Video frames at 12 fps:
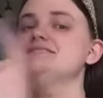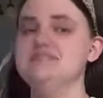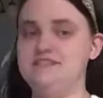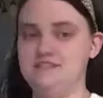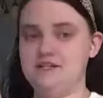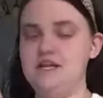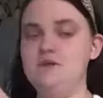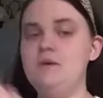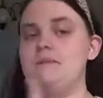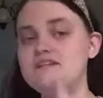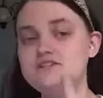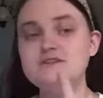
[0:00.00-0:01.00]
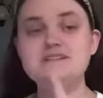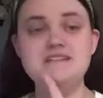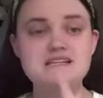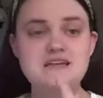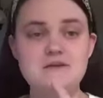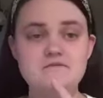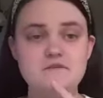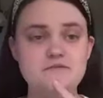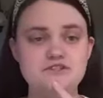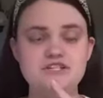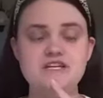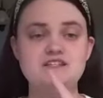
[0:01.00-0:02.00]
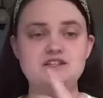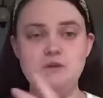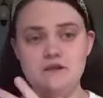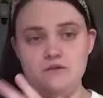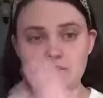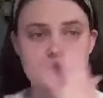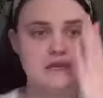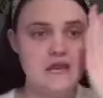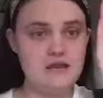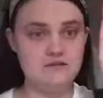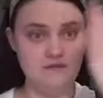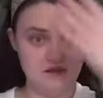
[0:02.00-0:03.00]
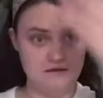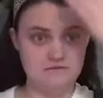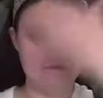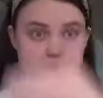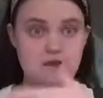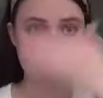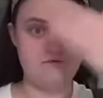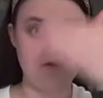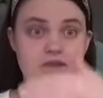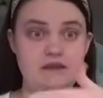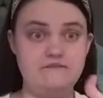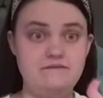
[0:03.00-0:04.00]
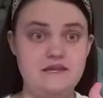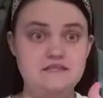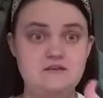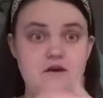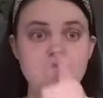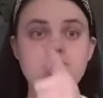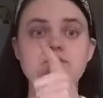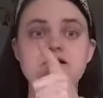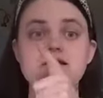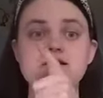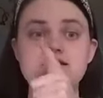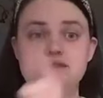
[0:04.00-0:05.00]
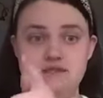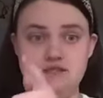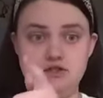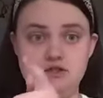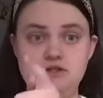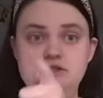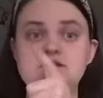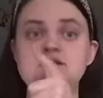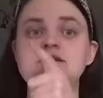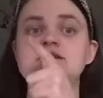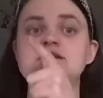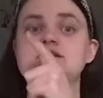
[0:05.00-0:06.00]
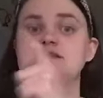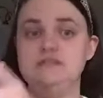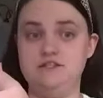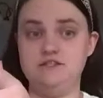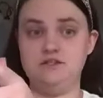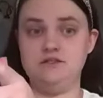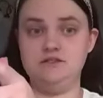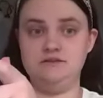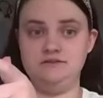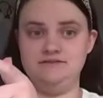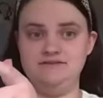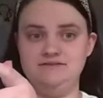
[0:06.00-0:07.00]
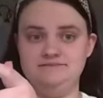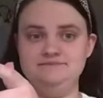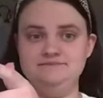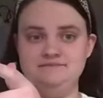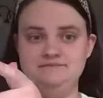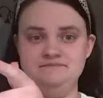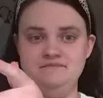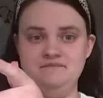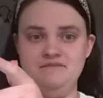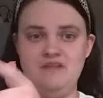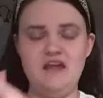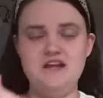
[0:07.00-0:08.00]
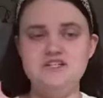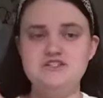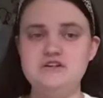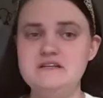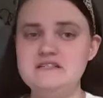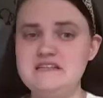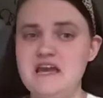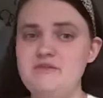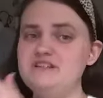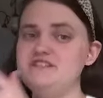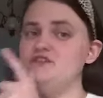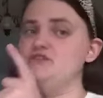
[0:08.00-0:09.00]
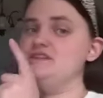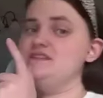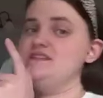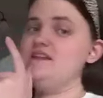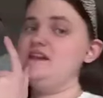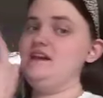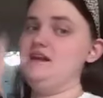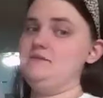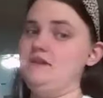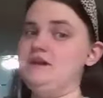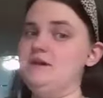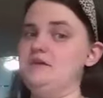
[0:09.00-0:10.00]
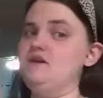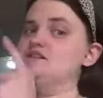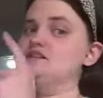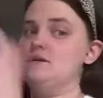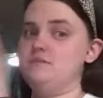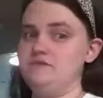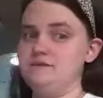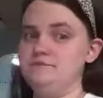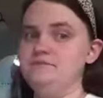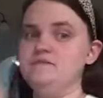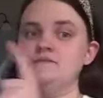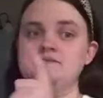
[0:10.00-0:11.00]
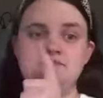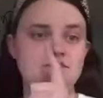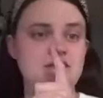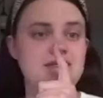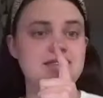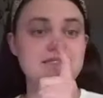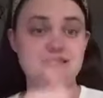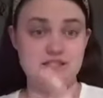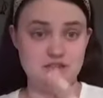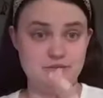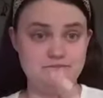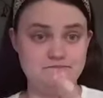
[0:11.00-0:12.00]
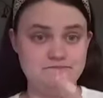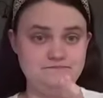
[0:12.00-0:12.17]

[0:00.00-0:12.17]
Sister. And you want to make sure it does come from your chin. So like looking at it like in front, like face on would be sister. Sister. I just turned it sideways so you can see that I am like coming on top of it. Sister.